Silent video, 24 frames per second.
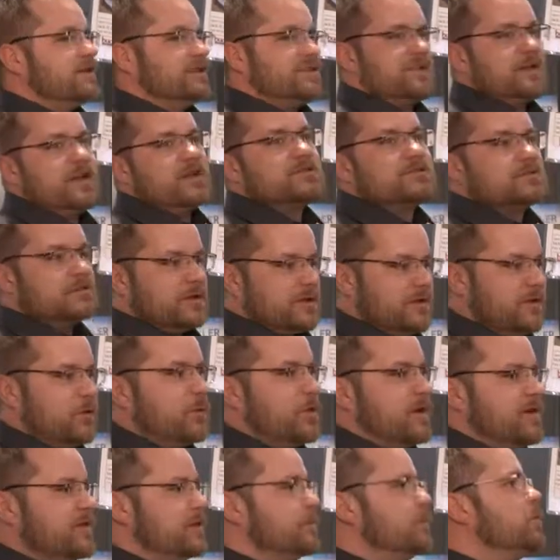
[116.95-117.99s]
It's actually the
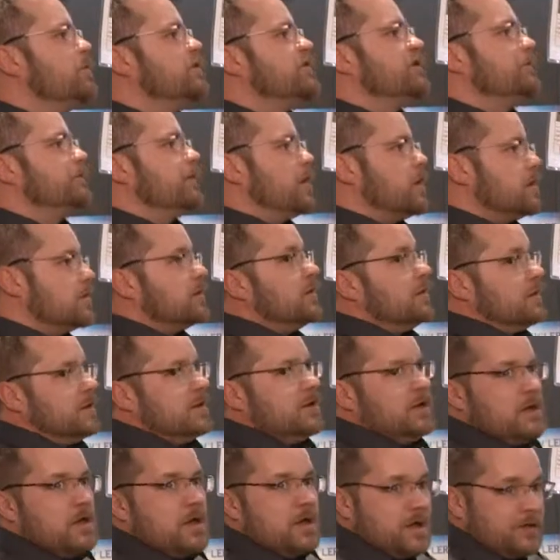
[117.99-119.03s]
way that most of our
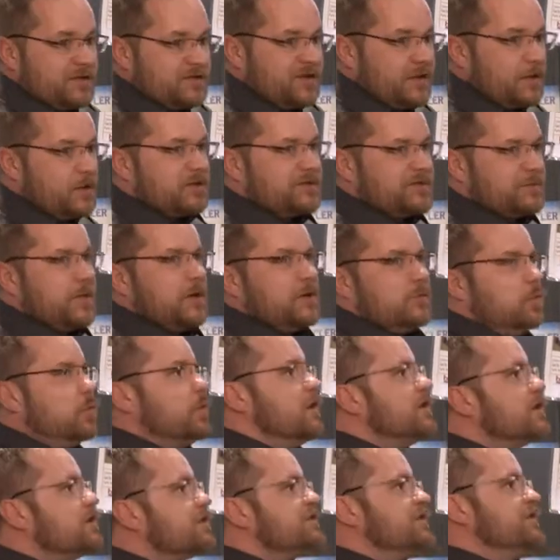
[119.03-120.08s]
Salesmen
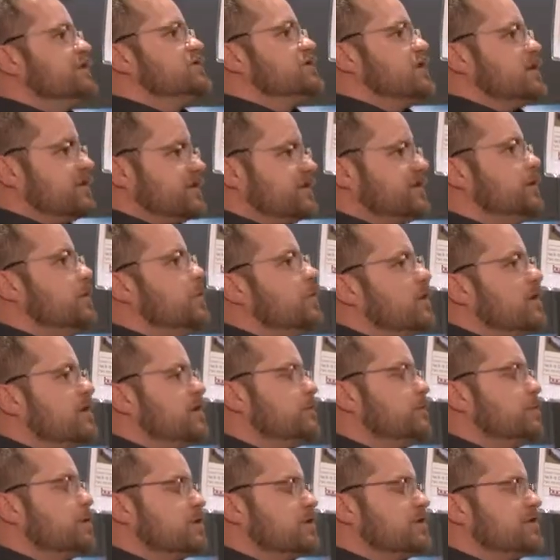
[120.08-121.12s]
will suggest to you when you
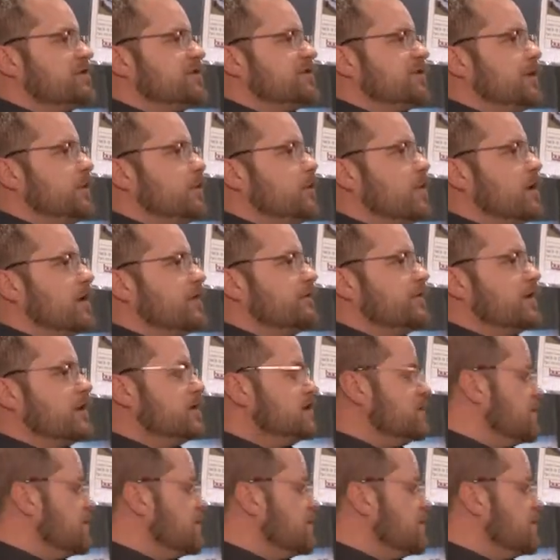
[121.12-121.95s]
purchase a new RV